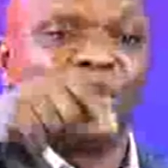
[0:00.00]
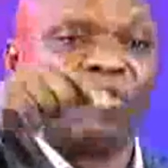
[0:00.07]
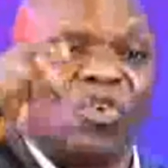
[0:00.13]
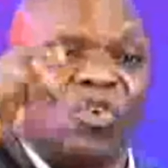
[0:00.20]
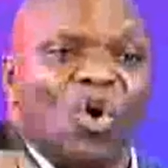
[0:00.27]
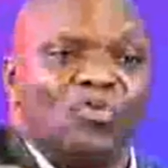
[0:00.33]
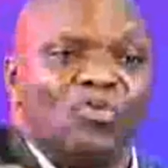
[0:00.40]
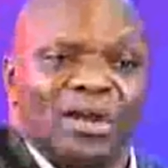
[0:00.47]

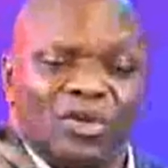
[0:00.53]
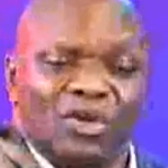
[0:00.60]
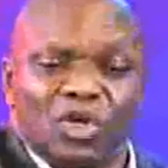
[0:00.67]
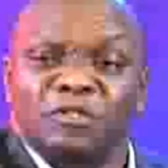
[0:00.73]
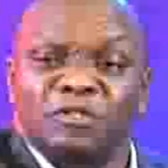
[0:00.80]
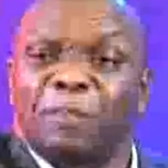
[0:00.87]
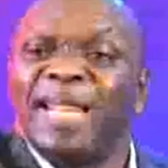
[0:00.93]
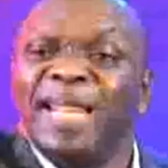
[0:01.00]
God, you are not
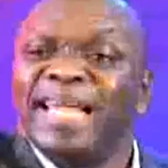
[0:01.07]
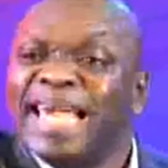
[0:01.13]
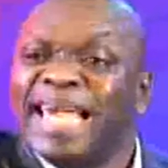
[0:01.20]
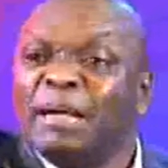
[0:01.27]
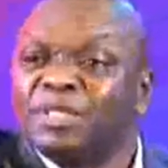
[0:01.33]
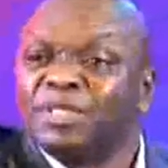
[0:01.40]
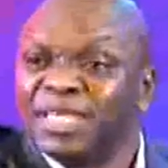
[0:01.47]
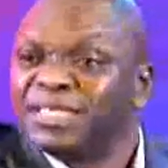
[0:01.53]
just playing
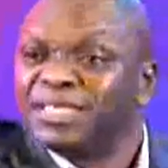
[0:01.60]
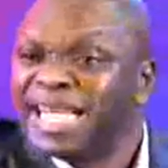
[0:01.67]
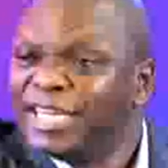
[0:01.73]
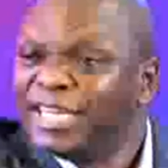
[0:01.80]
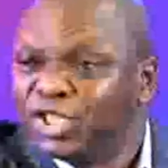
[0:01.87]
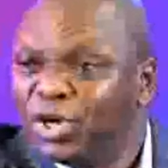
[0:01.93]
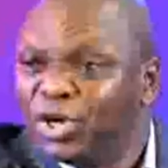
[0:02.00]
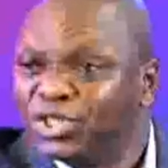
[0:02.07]
games inside
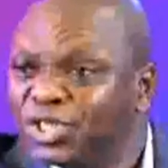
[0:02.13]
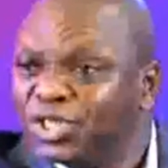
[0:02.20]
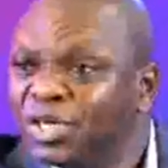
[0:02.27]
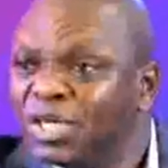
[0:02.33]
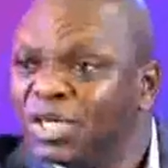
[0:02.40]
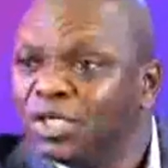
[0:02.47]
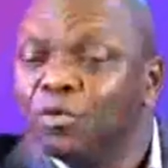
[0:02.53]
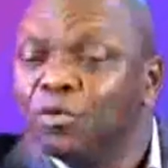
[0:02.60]
church,
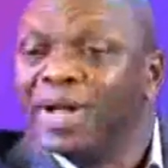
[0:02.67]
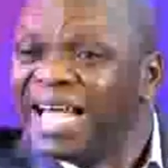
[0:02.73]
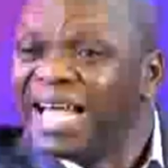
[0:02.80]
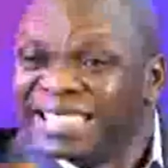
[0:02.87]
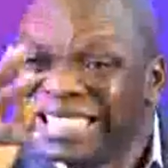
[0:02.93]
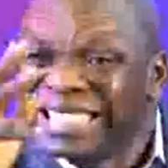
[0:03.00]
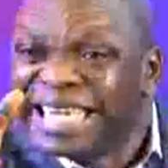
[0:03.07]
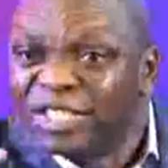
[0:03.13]
you better
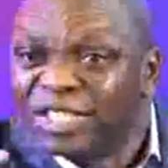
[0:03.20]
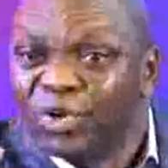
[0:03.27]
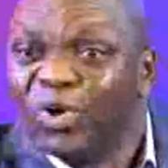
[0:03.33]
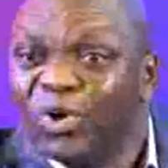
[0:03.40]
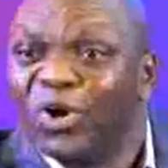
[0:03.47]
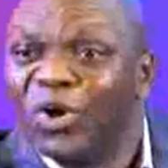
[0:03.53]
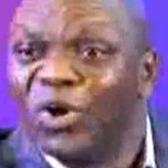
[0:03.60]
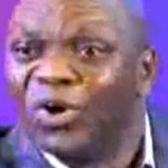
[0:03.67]
stick to your
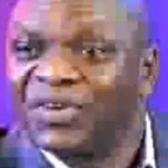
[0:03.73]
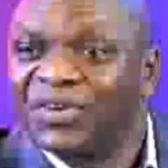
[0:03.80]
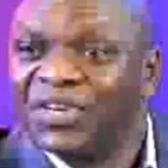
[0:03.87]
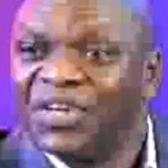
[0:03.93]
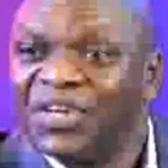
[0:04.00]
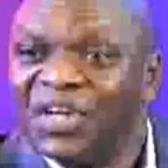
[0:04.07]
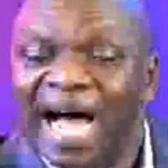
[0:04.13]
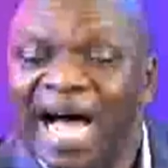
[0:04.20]
God.
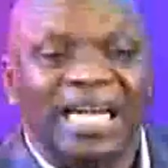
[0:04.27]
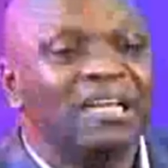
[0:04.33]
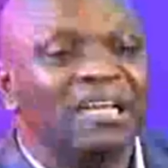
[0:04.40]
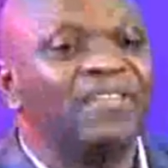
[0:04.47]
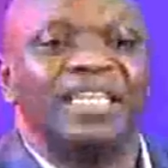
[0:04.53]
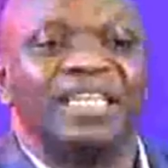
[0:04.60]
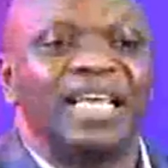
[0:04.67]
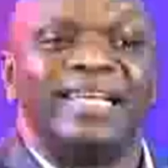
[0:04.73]
And if
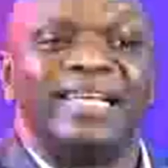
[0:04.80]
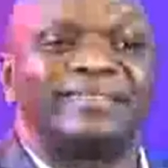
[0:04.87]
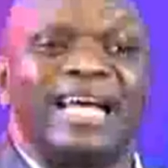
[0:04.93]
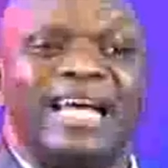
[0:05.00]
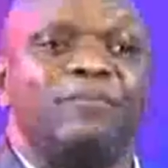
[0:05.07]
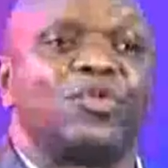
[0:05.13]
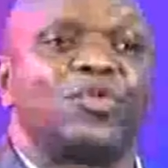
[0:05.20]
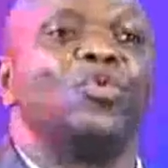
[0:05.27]
there's any time
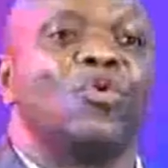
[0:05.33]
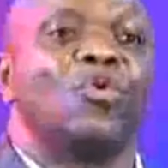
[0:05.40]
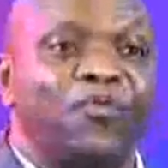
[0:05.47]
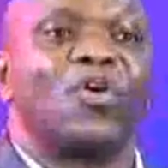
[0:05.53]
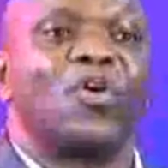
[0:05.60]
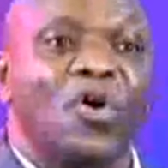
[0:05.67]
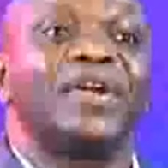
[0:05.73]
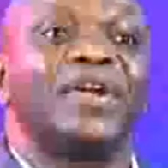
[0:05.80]
to look for
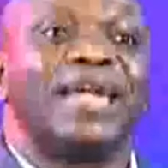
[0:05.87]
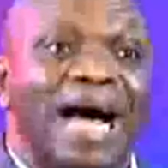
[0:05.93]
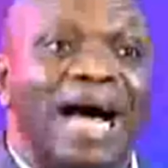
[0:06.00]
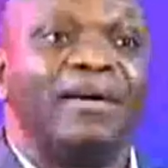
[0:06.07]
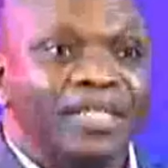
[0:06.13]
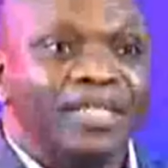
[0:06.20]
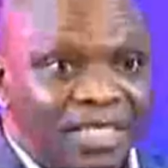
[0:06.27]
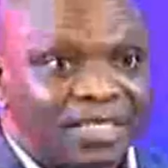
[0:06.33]
God now,
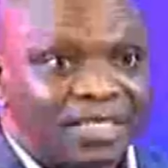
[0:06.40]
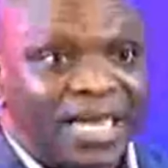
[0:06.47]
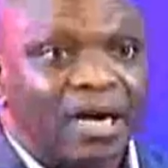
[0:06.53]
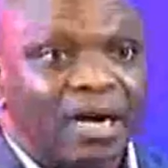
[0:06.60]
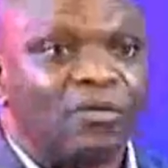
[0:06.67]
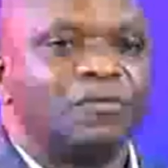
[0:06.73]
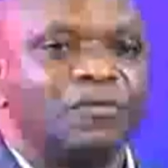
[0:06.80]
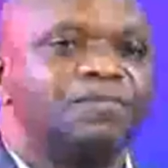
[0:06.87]
it is now.
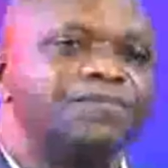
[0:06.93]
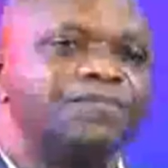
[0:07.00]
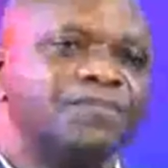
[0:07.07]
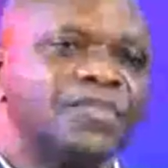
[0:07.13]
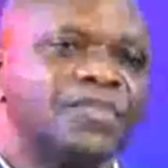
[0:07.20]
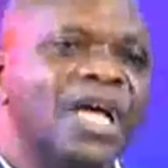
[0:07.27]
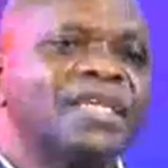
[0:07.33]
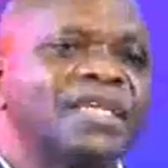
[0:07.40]

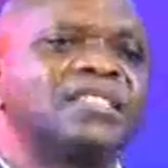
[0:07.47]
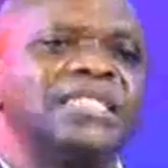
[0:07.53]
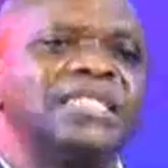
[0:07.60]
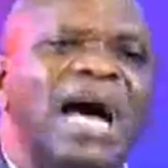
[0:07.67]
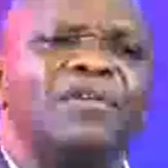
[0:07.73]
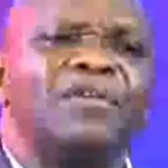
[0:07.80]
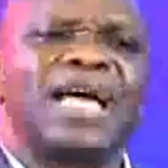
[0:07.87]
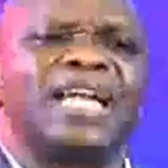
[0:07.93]
It is now
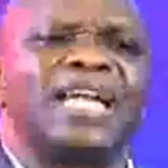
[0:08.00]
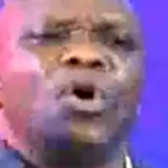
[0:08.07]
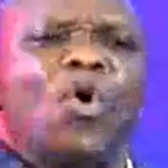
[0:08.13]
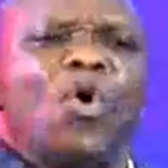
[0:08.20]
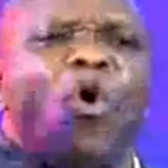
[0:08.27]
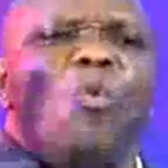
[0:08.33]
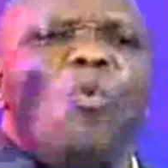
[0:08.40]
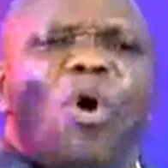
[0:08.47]
that the
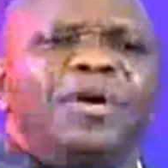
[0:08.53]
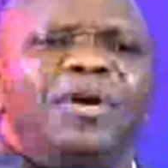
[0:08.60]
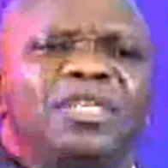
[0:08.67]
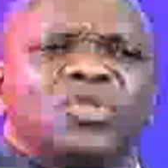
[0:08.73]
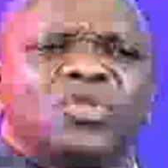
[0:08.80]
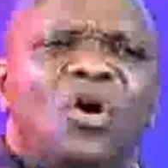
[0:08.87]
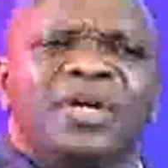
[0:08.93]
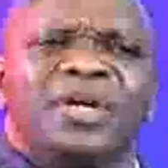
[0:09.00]
whole world is
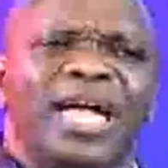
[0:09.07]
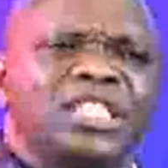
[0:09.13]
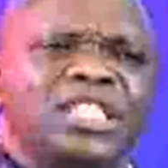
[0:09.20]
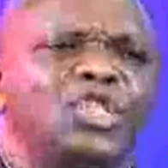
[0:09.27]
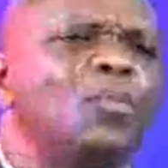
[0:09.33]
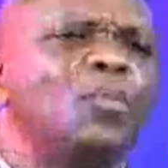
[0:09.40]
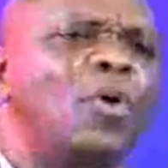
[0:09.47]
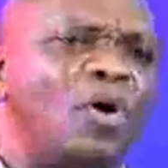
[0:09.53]
under
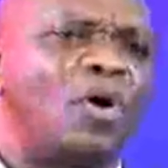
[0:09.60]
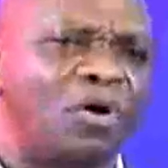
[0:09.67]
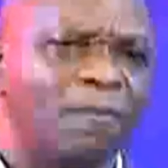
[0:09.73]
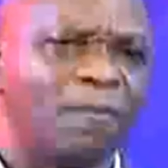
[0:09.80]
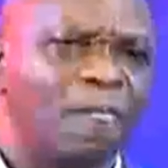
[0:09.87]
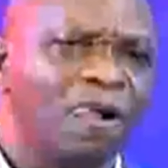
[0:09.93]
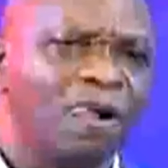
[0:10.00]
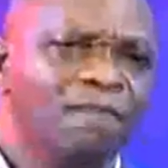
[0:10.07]
turmoil.
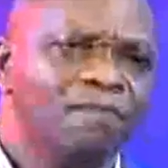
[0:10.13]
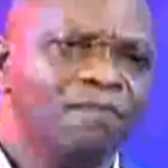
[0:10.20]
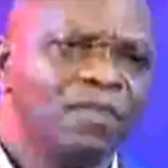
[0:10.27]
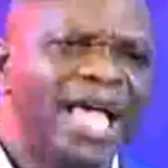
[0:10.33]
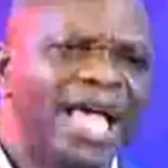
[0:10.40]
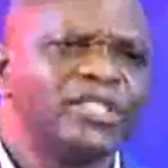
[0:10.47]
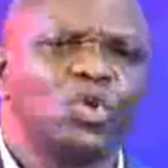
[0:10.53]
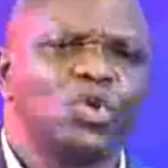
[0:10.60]

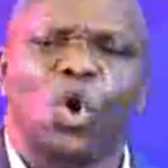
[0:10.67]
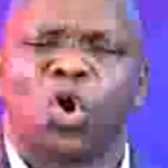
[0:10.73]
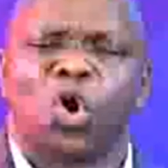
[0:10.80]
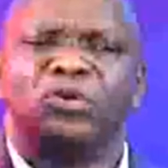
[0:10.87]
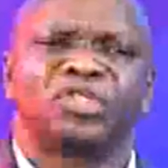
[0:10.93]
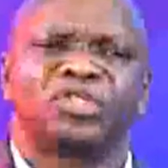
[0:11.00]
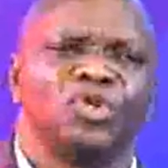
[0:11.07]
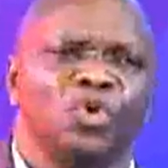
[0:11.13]
There's no
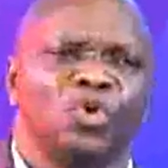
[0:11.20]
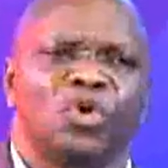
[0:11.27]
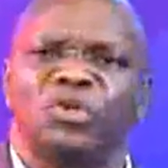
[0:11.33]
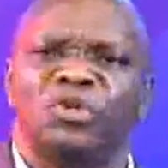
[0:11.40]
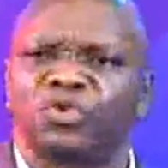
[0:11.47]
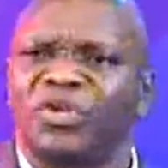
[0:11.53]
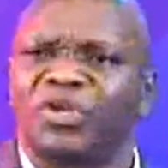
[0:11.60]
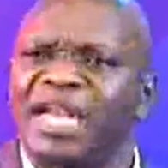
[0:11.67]
country you run
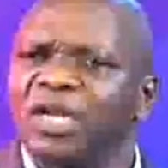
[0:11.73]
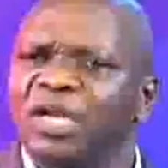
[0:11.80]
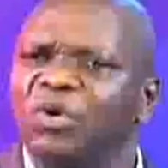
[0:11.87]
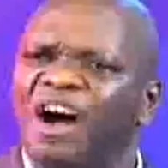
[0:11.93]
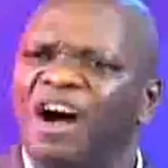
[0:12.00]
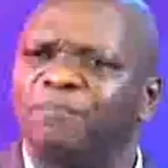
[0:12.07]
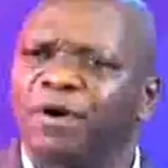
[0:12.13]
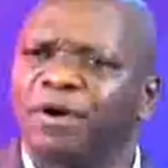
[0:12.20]
to that they don't
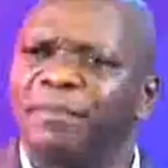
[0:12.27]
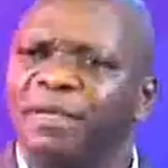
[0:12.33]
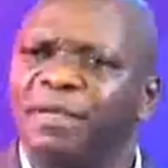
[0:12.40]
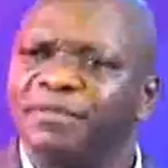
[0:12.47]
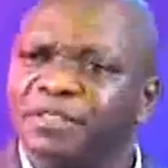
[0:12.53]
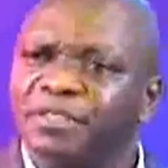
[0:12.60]
have problems.